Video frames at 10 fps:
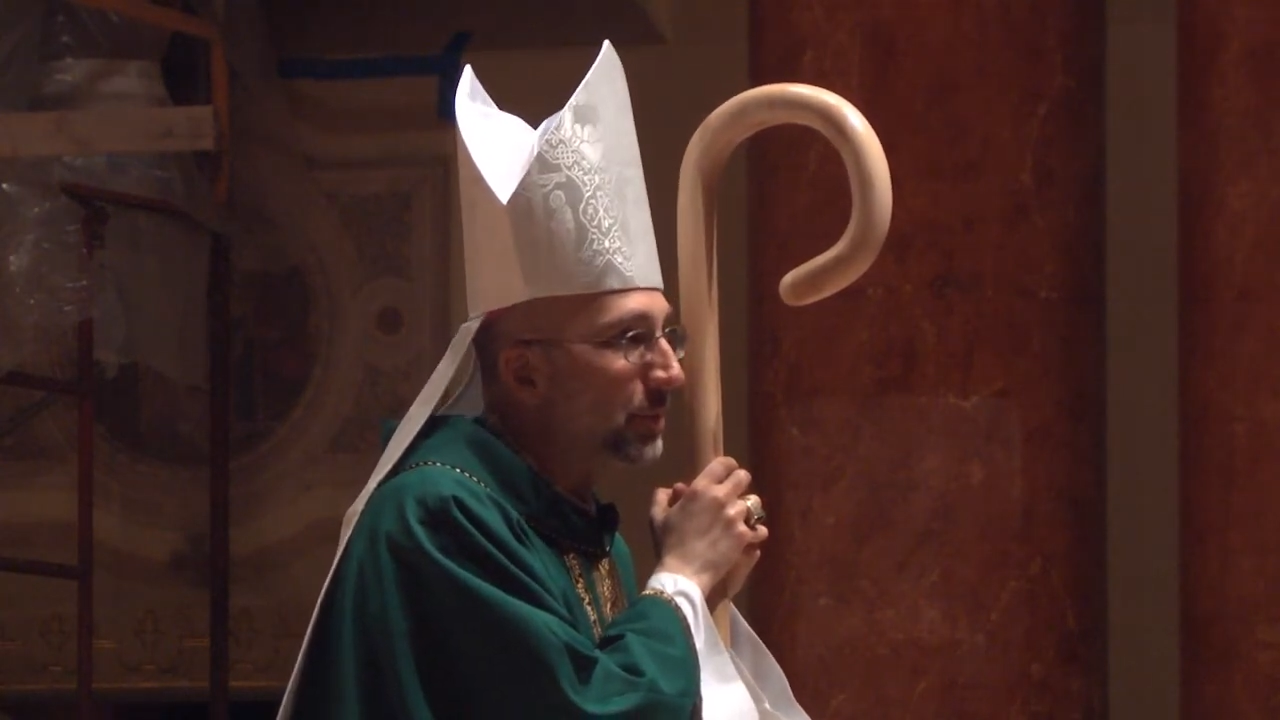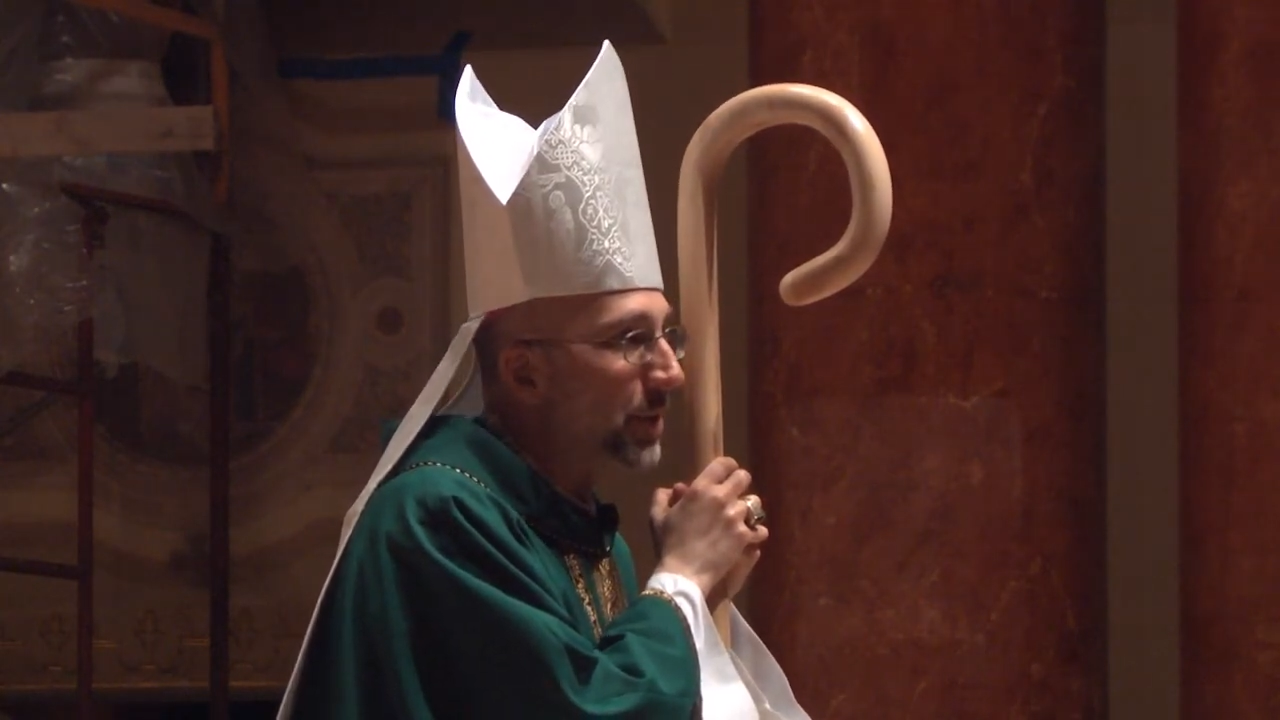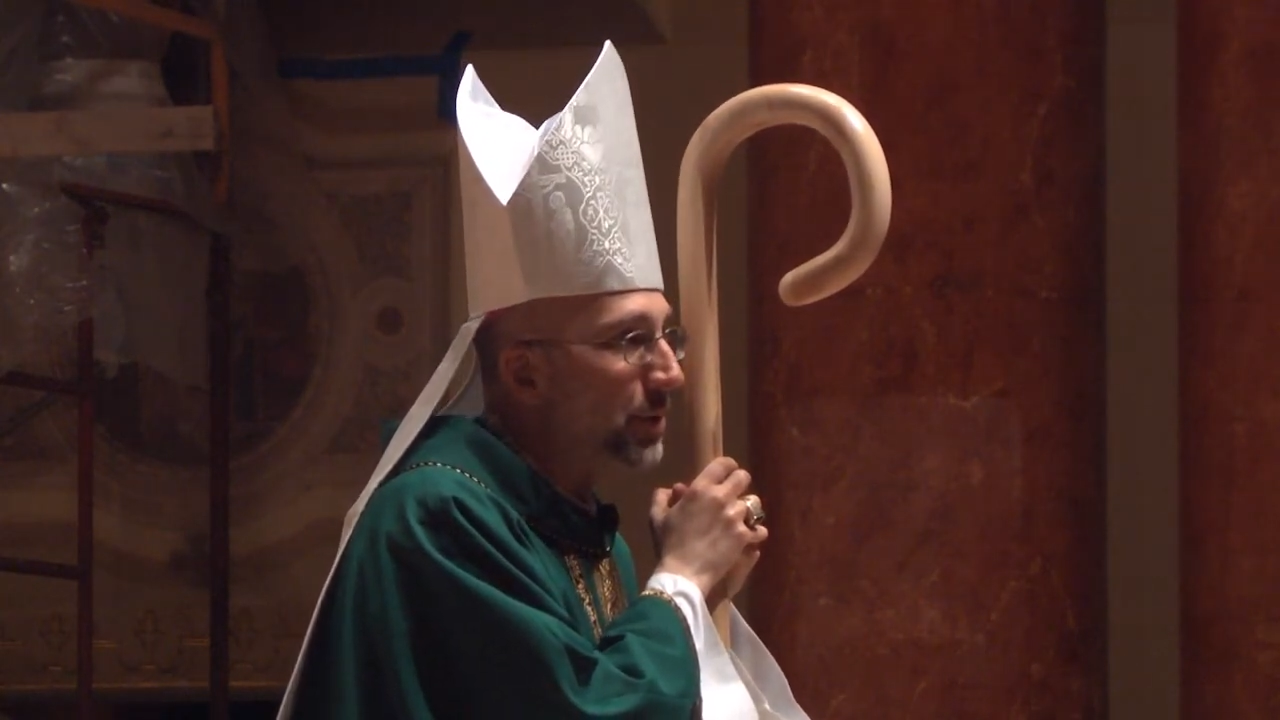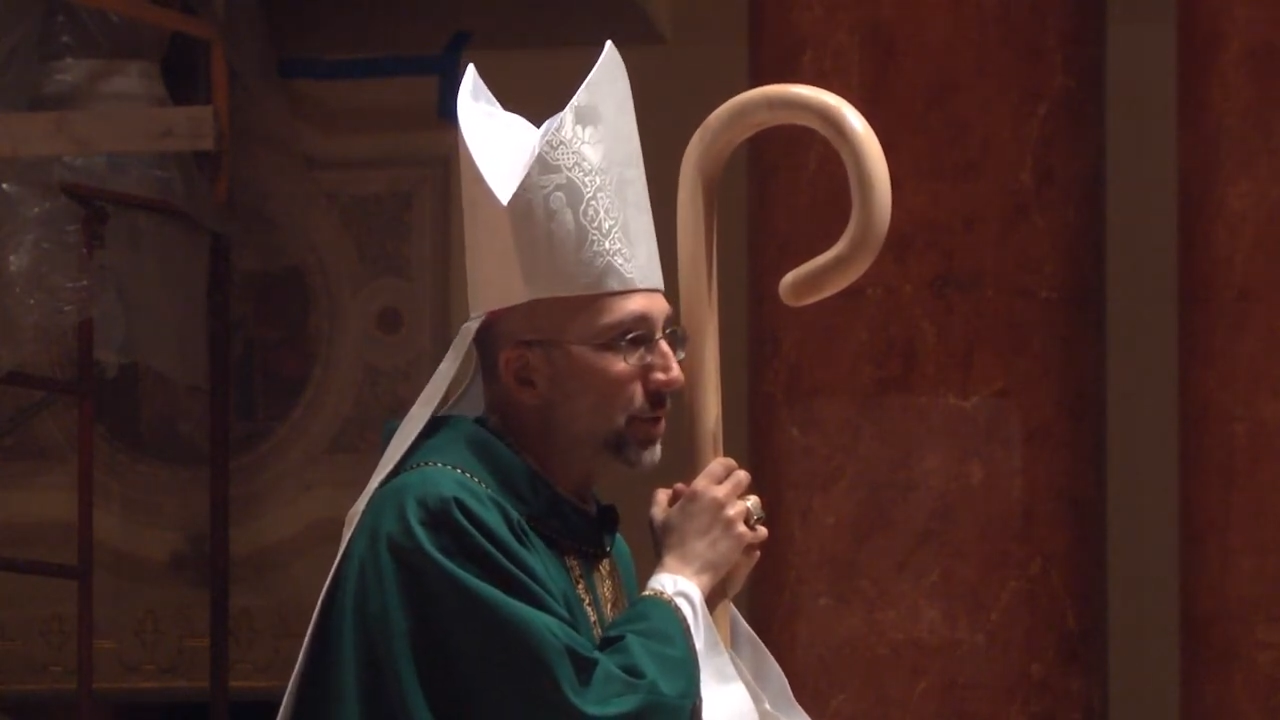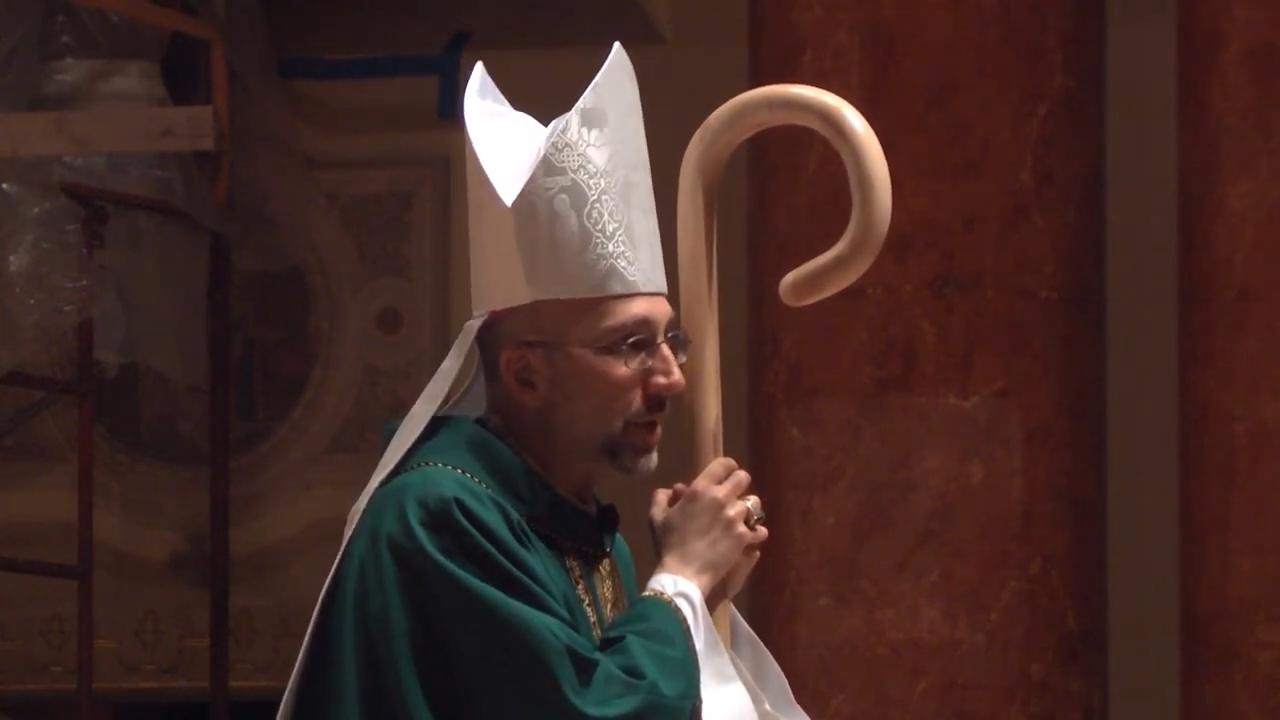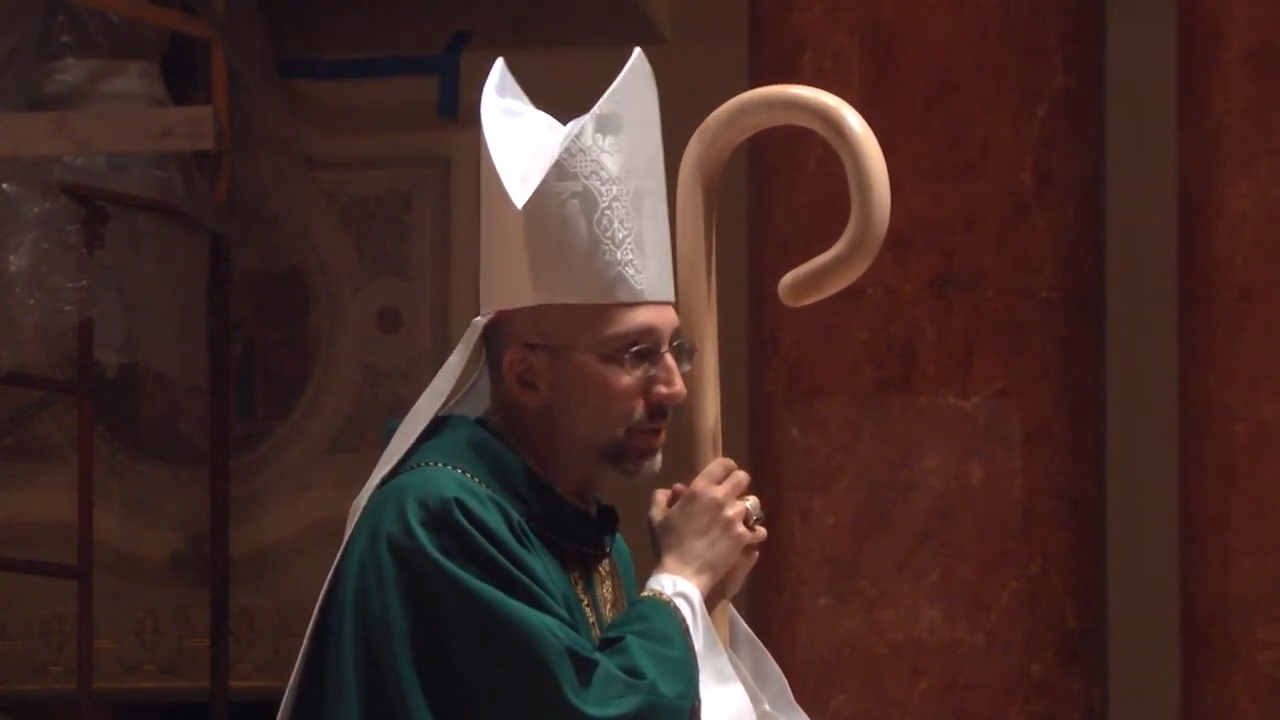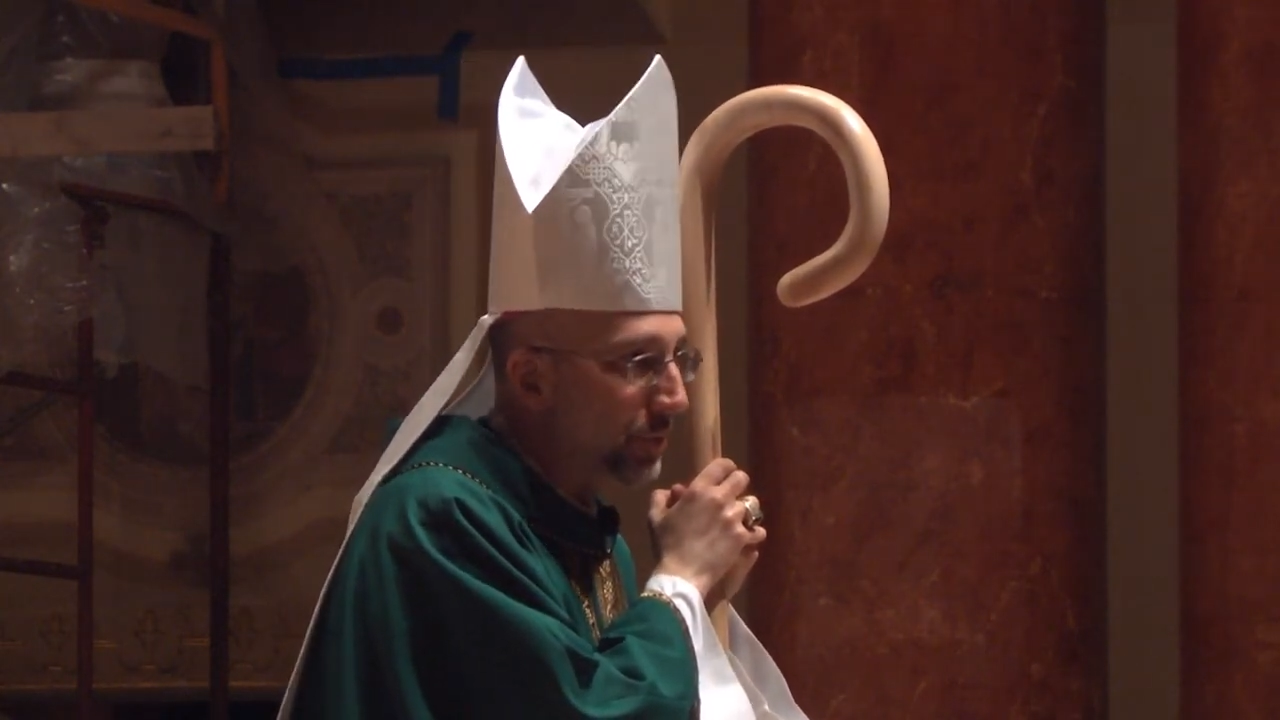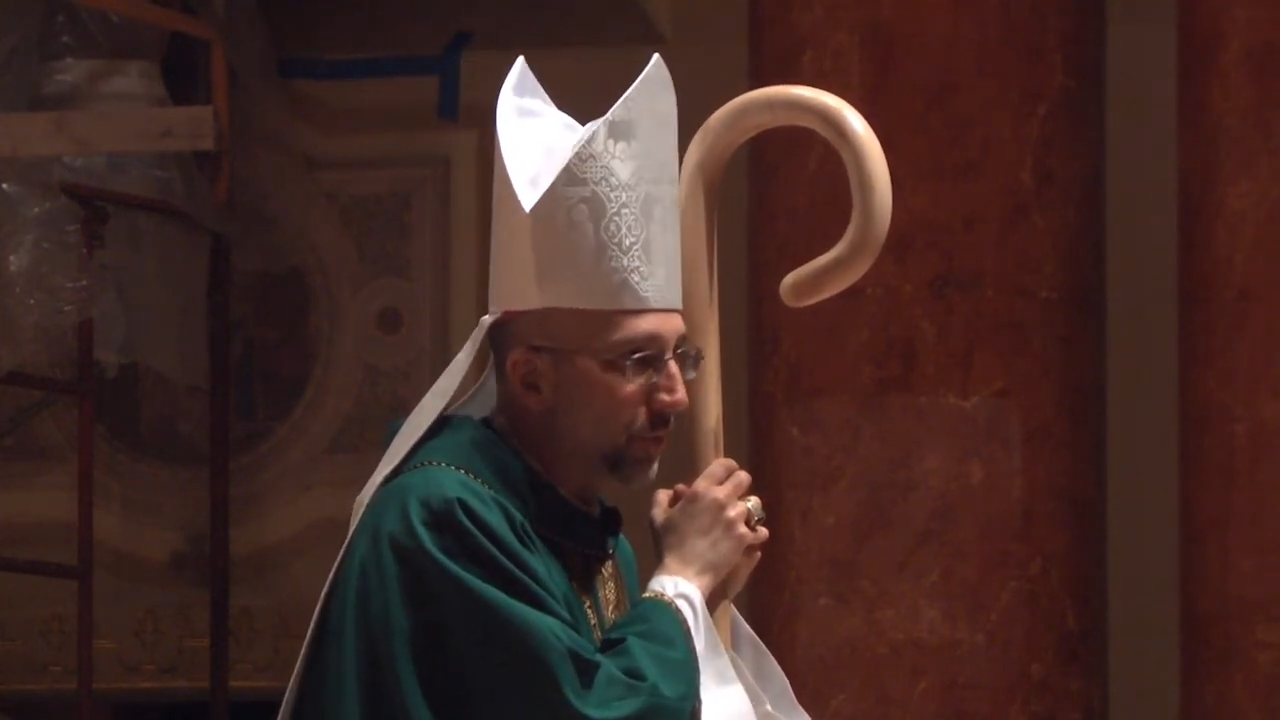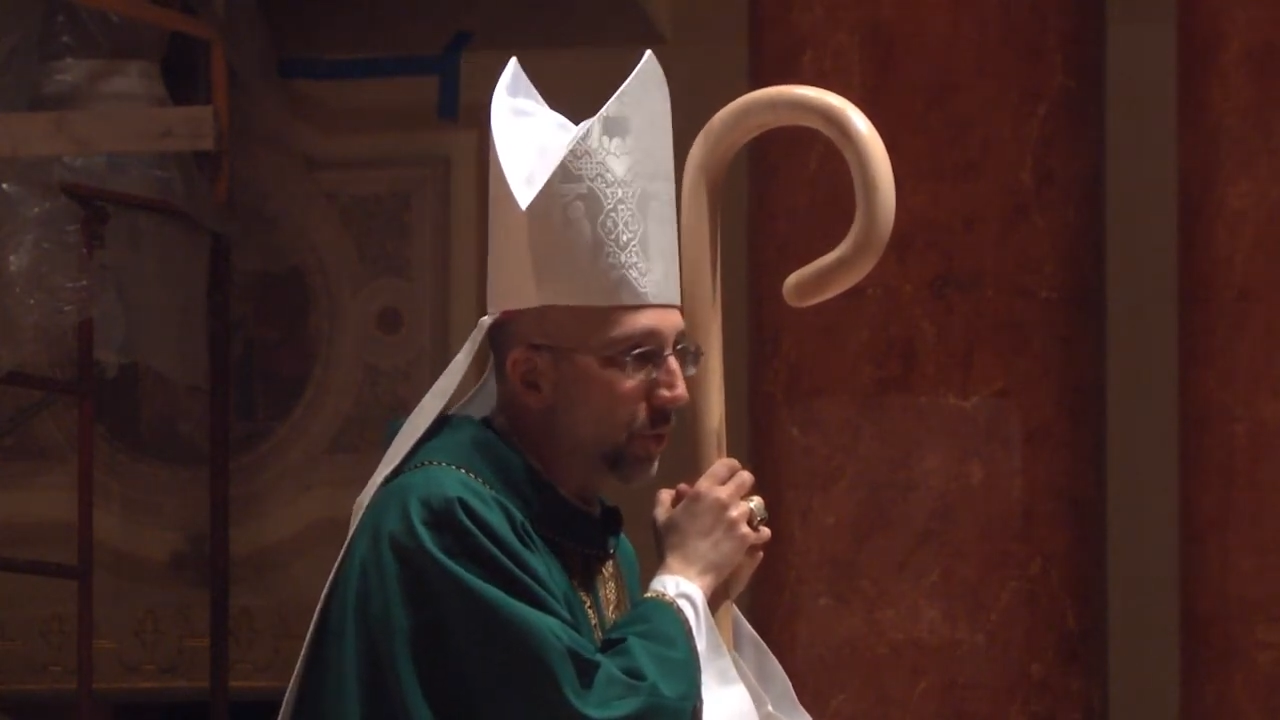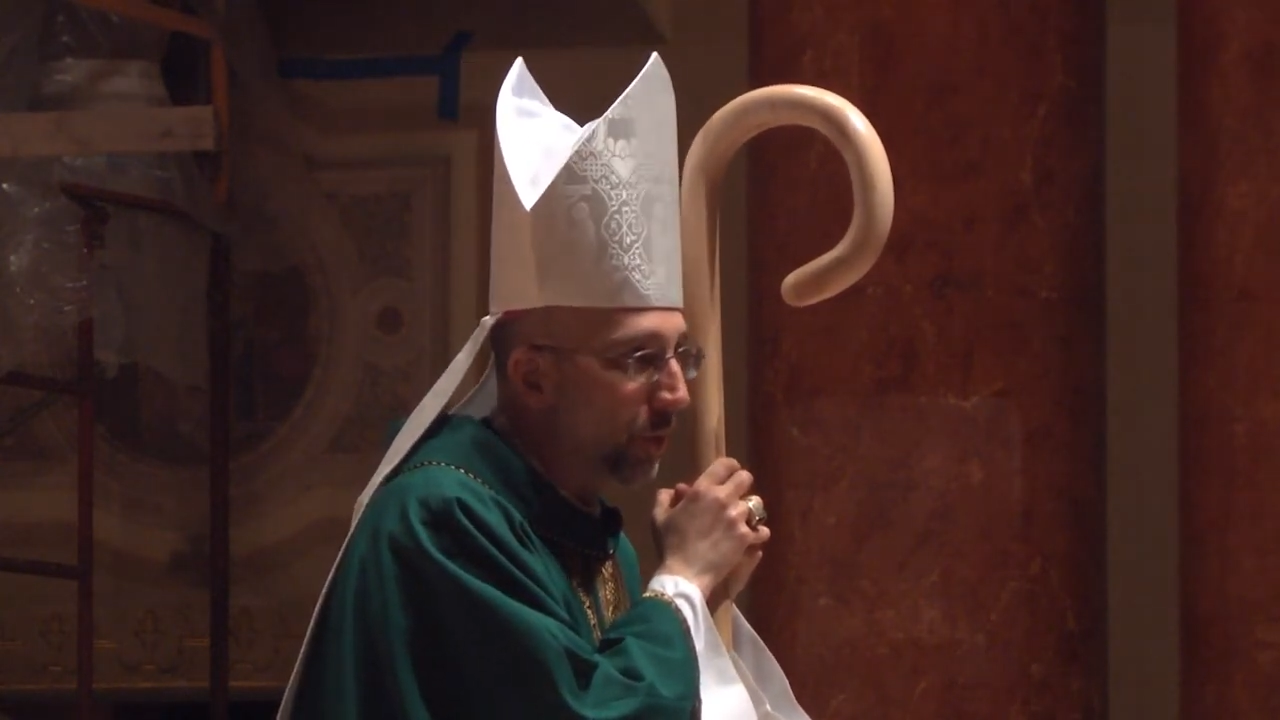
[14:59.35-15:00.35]
be
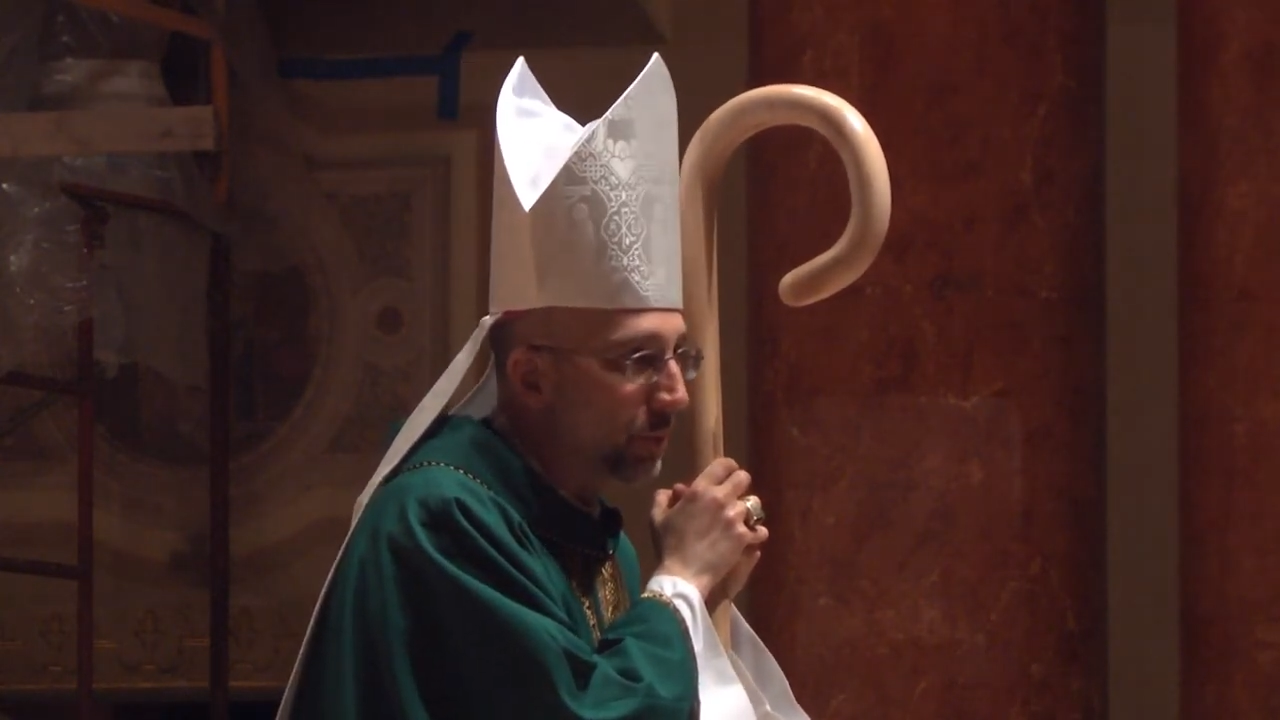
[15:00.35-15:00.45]
transformed,